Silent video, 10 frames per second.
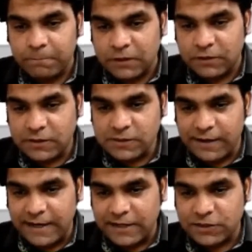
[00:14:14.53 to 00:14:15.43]
this
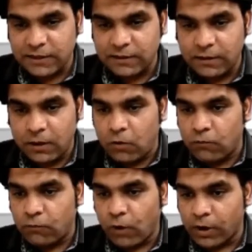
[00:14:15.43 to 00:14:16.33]
relation
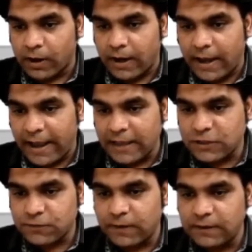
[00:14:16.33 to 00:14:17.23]
for
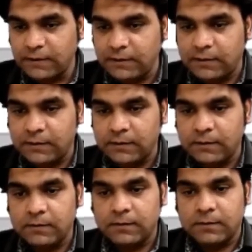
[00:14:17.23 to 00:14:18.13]
H1,
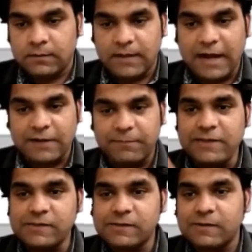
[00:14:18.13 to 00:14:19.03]
that
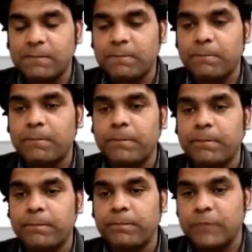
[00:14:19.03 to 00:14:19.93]
means
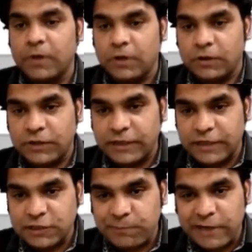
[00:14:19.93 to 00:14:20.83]
the
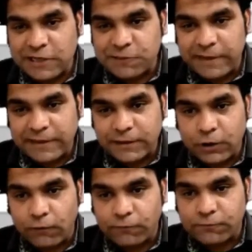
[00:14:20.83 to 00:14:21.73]
displacement
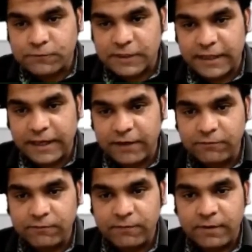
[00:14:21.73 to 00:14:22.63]
of sleeve.
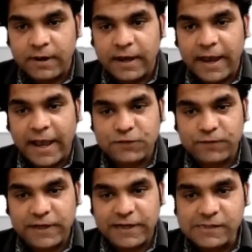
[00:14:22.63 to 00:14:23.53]

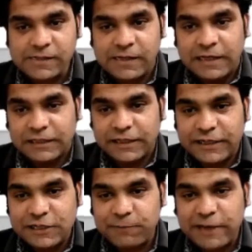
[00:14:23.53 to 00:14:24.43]
H1 is the
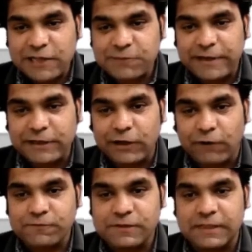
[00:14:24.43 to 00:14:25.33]
displacement
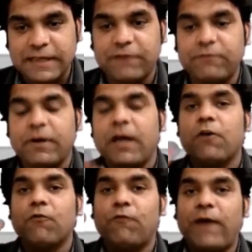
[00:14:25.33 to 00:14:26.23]
of sleeve
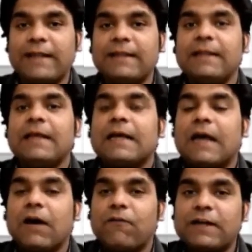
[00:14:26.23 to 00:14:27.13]
when
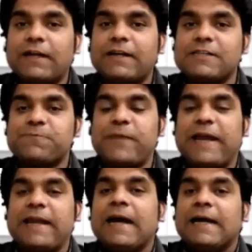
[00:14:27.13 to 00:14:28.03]
governor
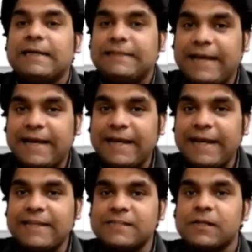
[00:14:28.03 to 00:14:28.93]
speed
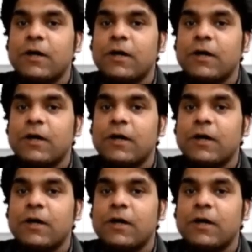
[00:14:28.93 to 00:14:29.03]
decrease